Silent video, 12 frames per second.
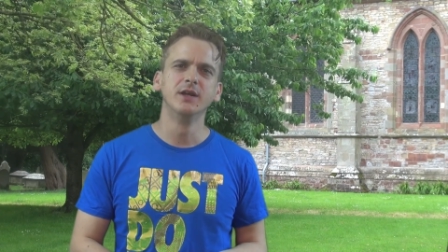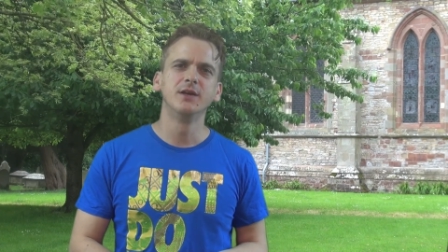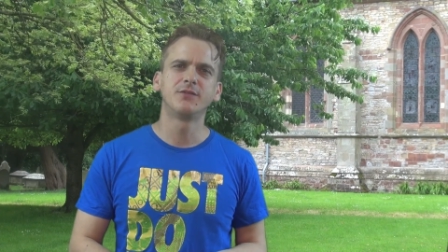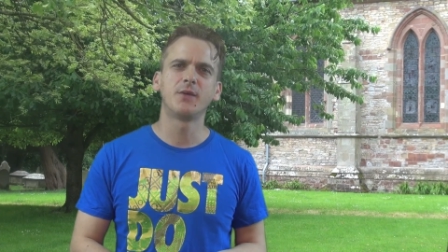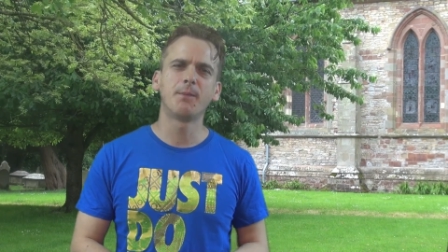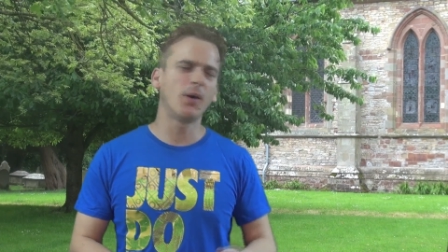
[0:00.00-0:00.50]

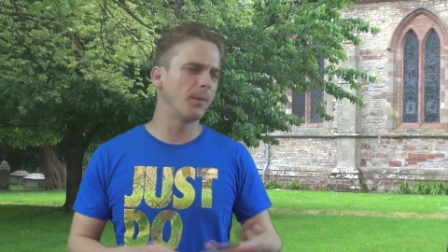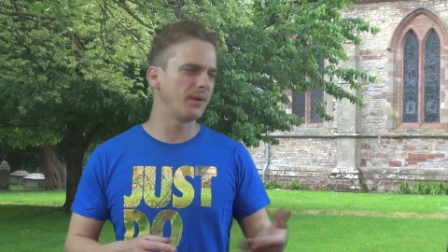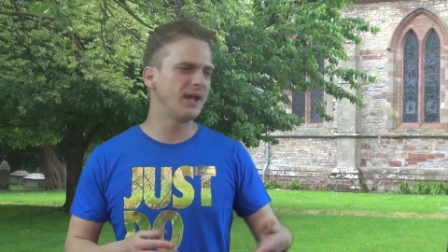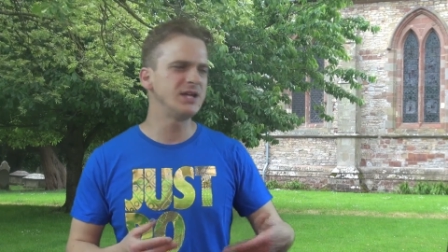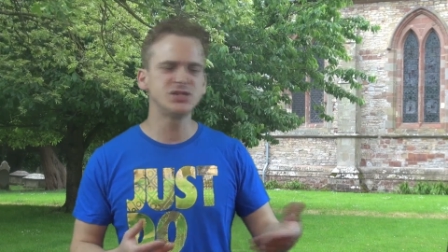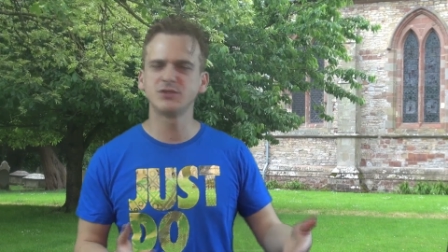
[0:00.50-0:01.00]
for a
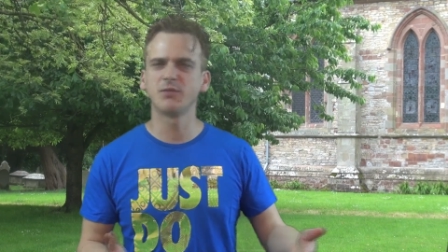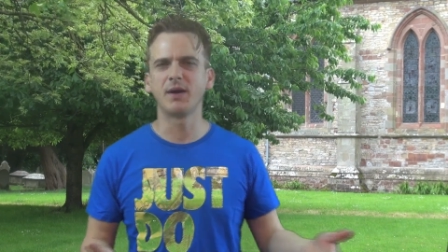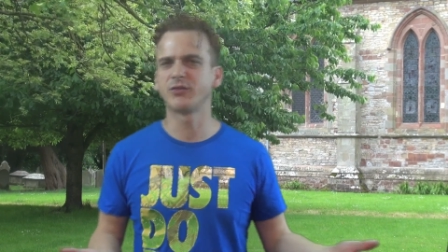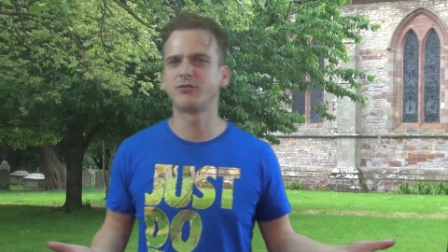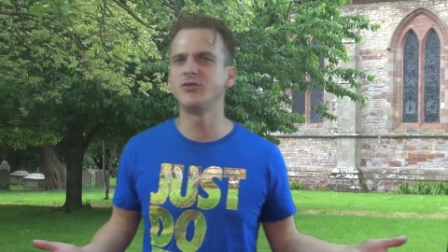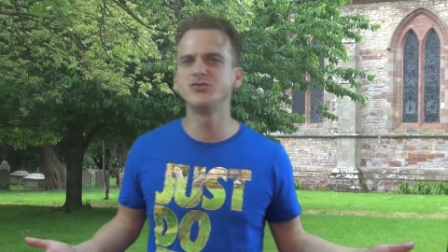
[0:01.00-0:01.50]
population of
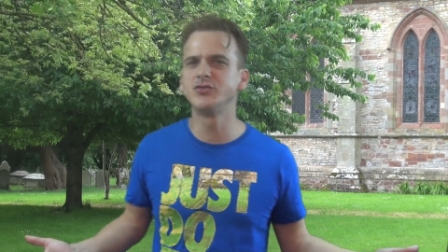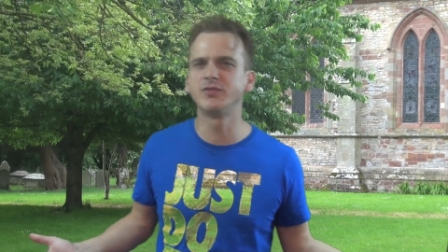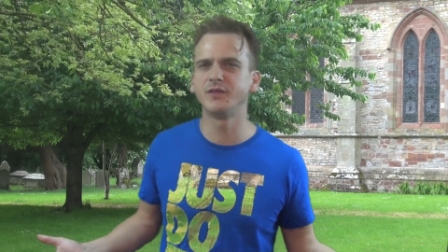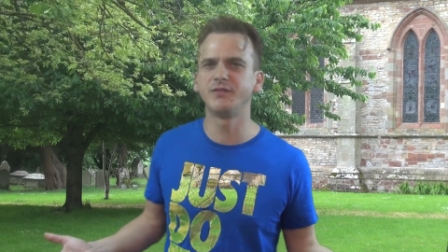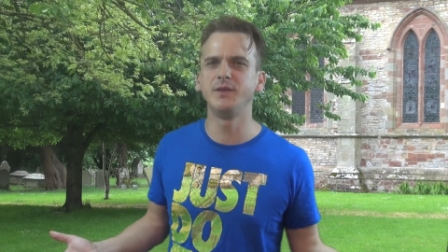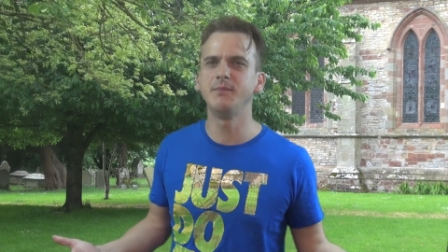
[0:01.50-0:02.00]
about
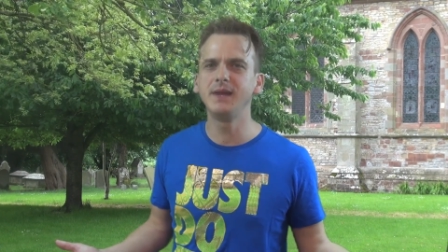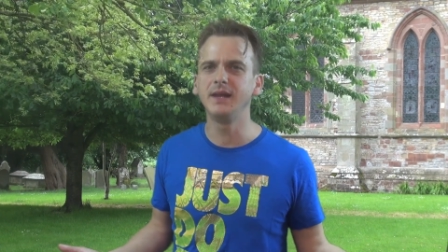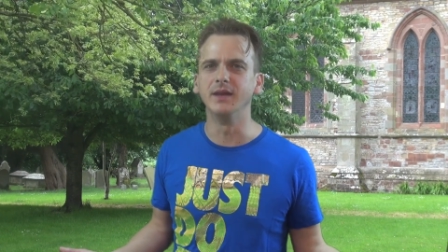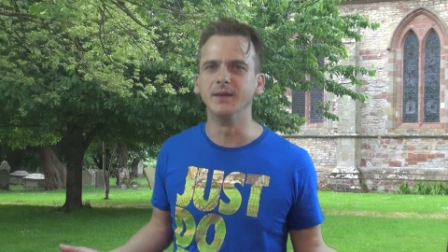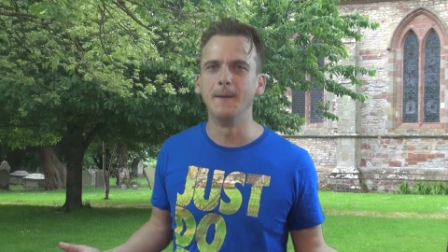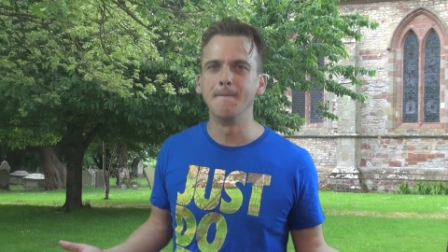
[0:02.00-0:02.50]
350
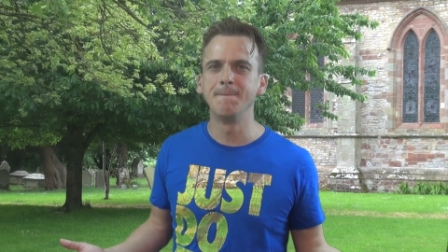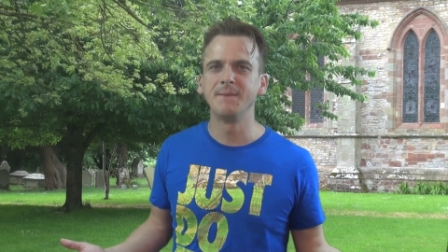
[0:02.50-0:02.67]
million.